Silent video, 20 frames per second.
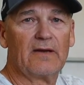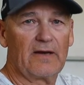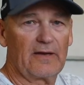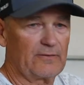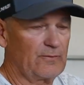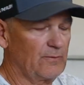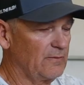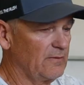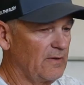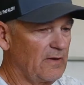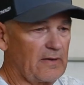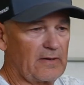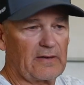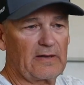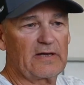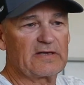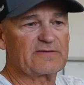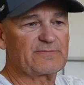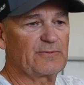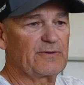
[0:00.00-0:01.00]
I know a lot of
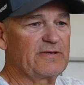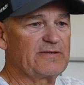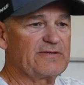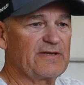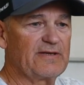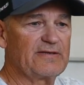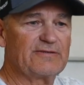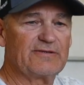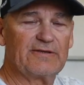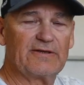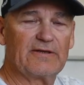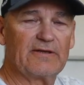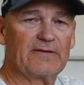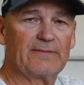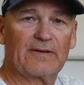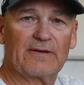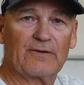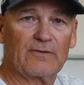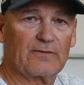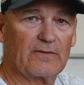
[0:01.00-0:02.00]
guys preach
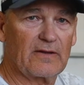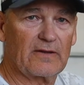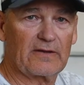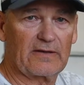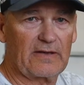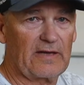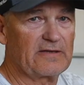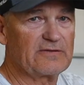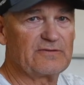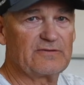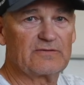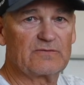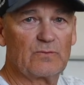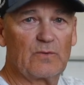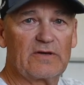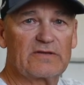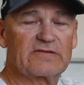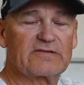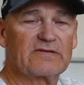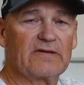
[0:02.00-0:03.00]
AGM, I know a lot of guys use
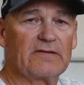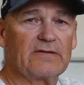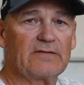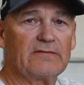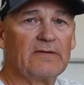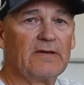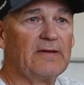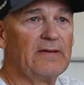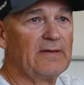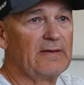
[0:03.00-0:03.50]
wet cell,